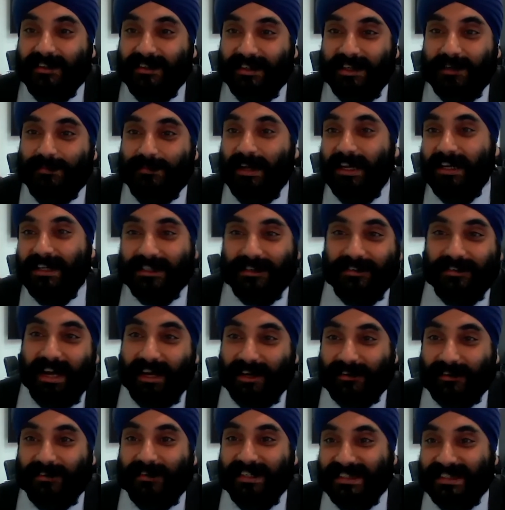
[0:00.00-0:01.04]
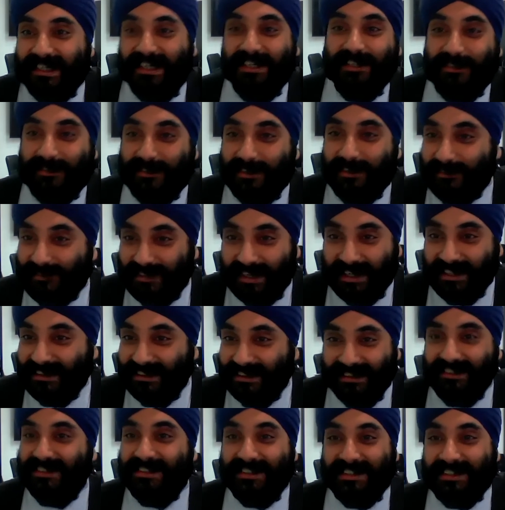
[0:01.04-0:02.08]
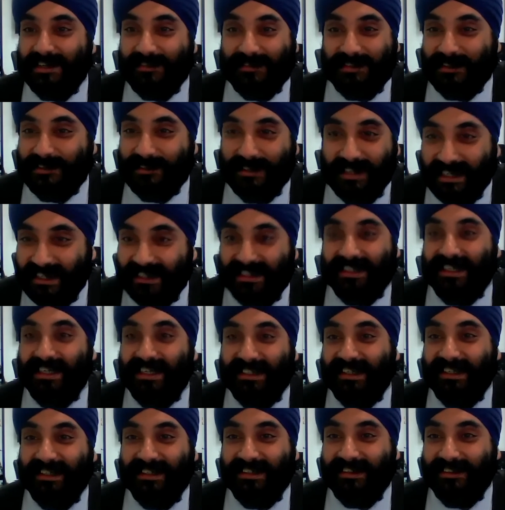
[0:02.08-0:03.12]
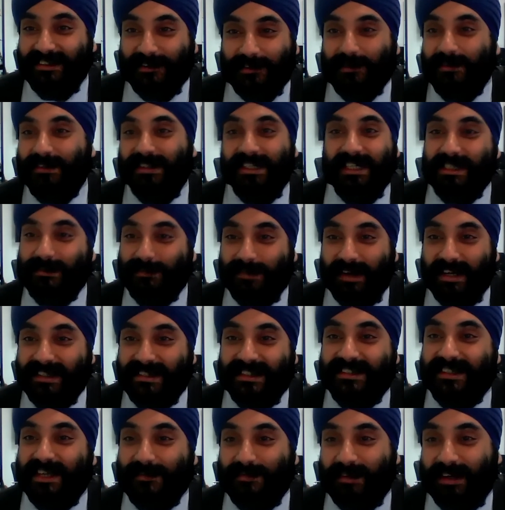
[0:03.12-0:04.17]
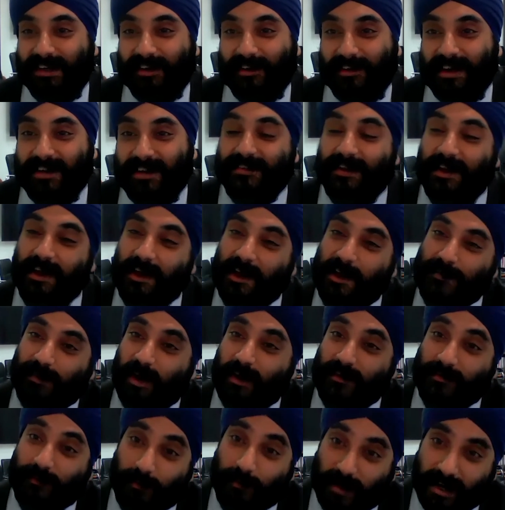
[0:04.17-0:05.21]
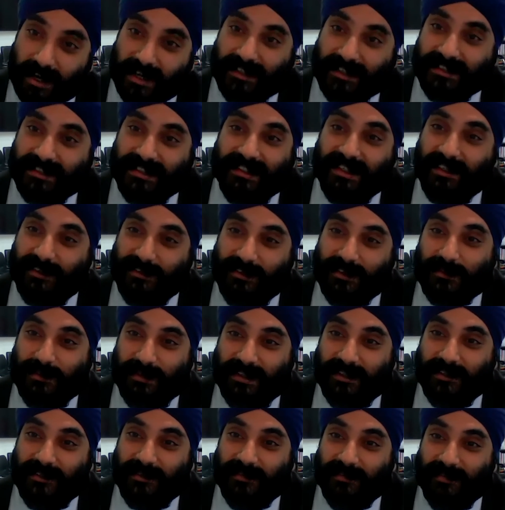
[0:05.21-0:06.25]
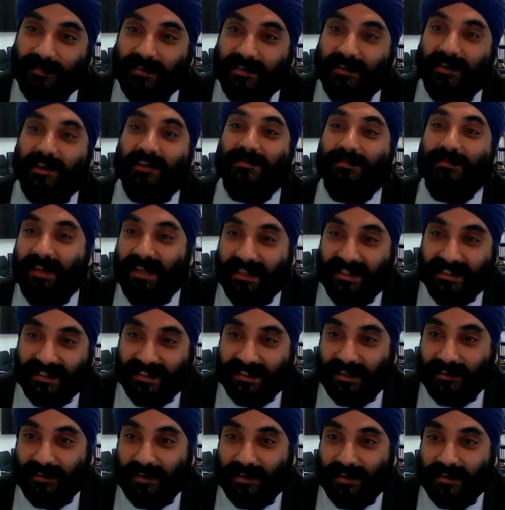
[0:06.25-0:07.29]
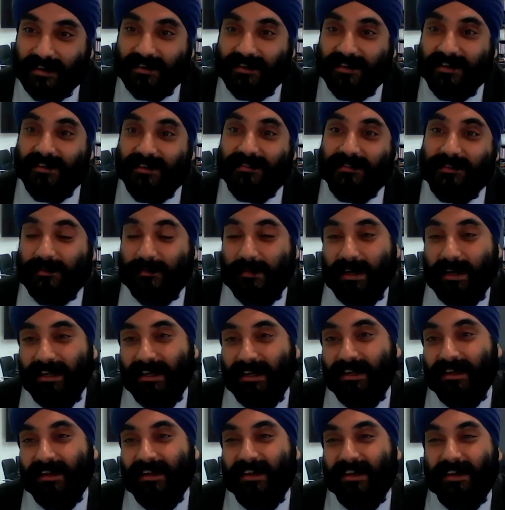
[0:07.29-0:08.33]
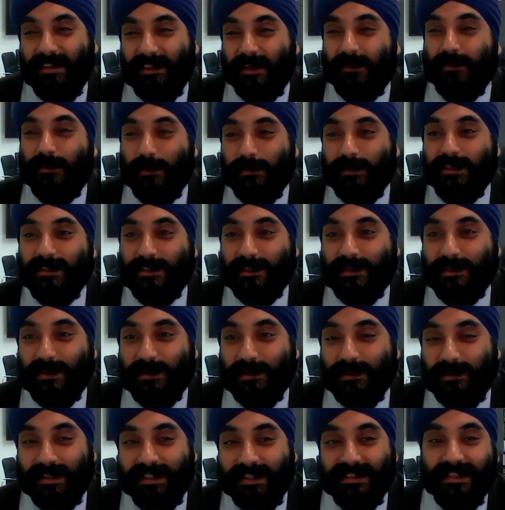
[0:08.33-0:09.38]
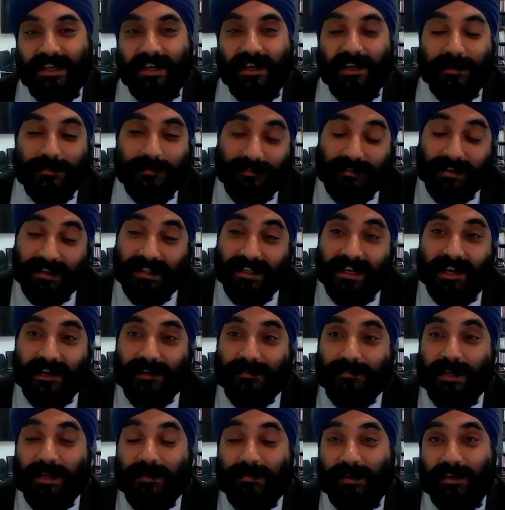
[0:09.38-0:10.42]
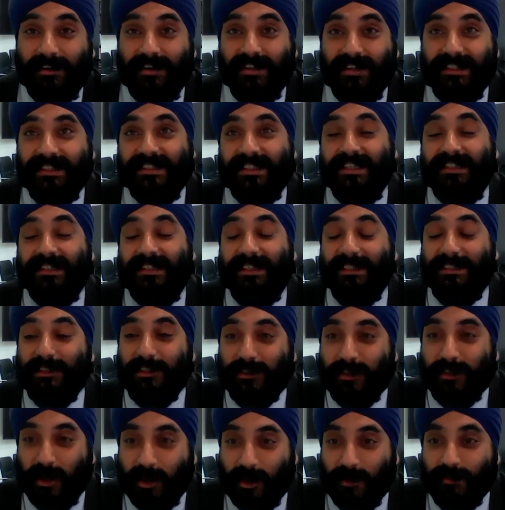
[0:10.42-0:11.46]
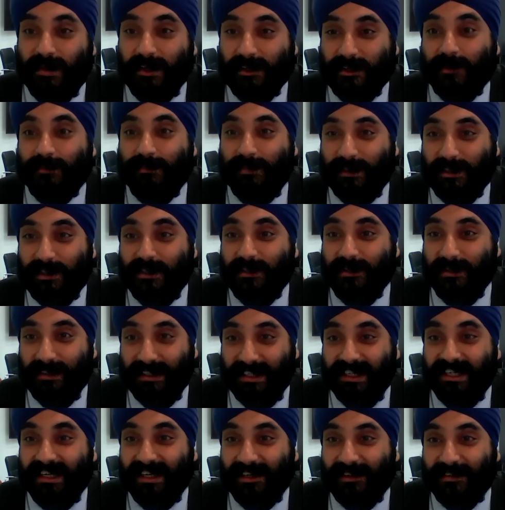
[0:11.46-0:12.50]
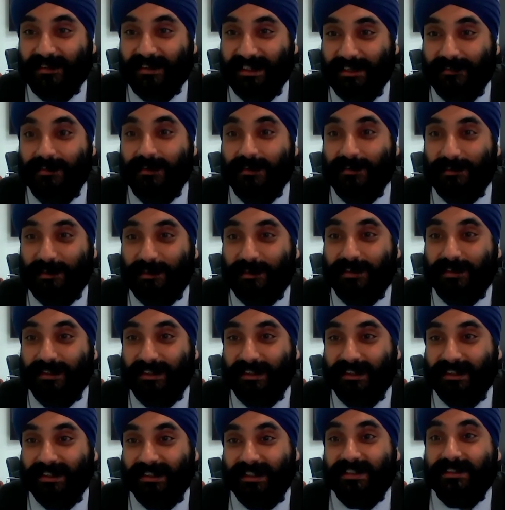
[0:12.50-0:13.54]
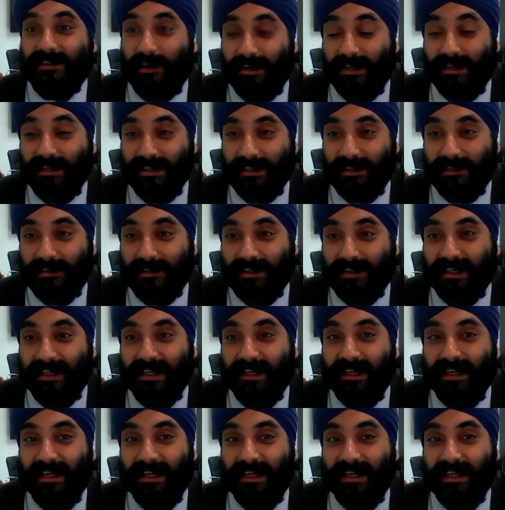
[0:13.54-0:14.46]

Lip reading: Peter Ackroyd's The History of London. You just have to read it, and then all these spaces come alive. But I've worked there as well. I've been to their archives. For me, they're all just stories. But for young people, I just think there's so much opportunity out there if you've got this kind of degree.